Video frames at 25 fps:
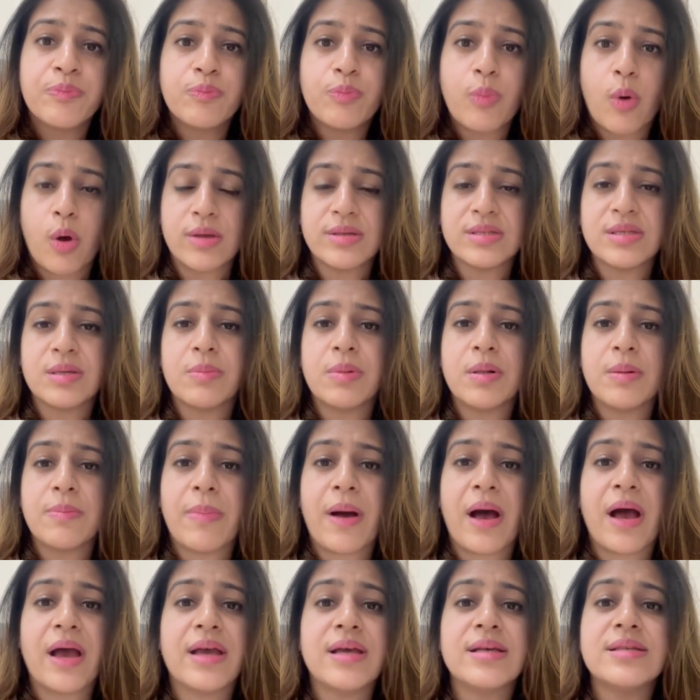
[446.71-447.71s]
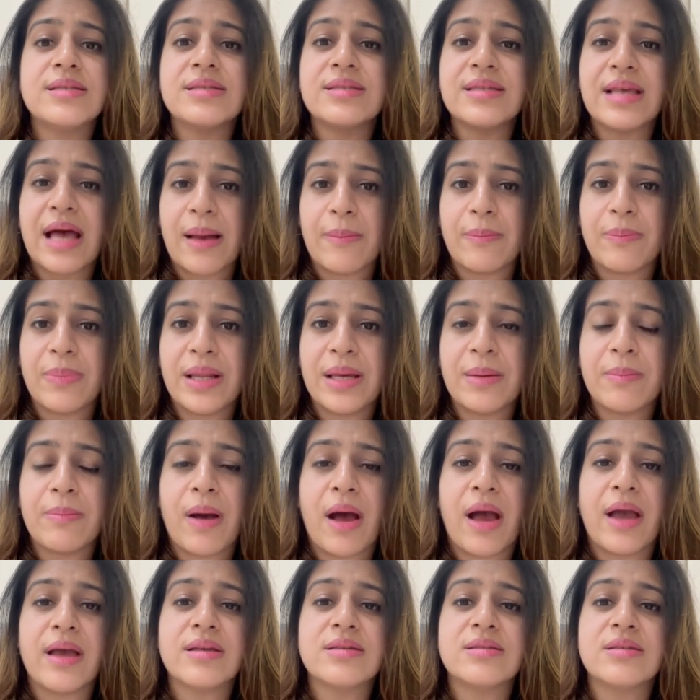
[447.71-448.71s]
Possible bias, sampling
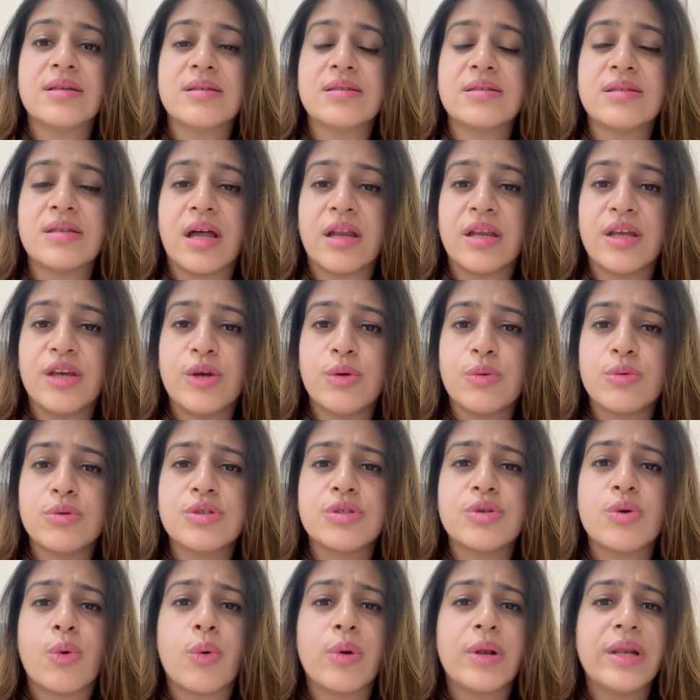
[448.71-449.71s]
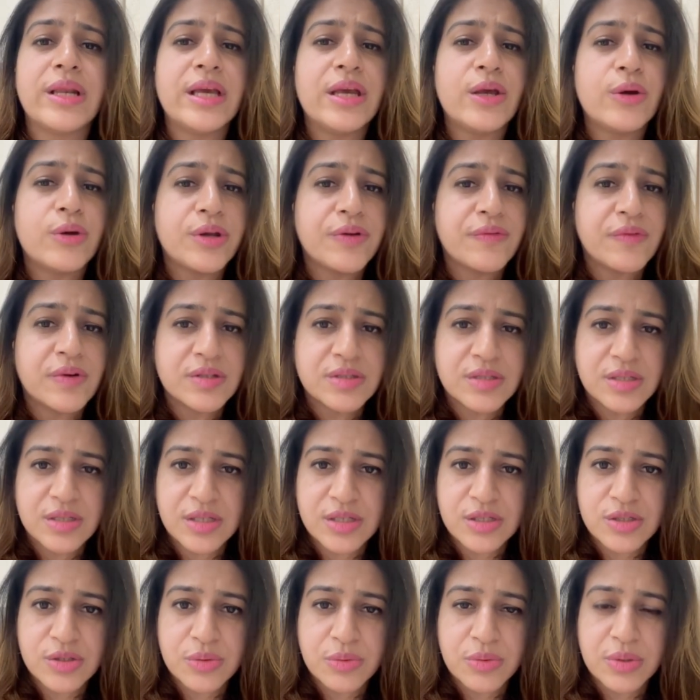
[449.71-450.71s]
bias, the study used only
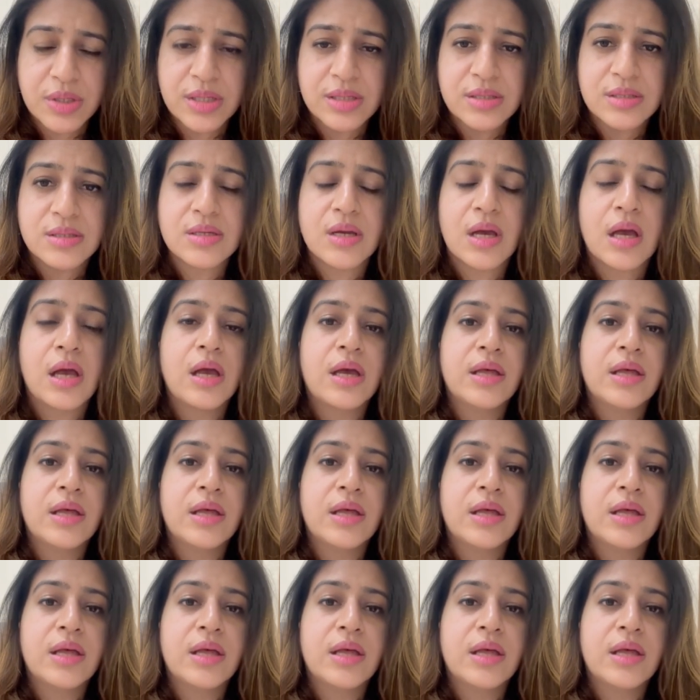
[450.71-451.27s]
university students.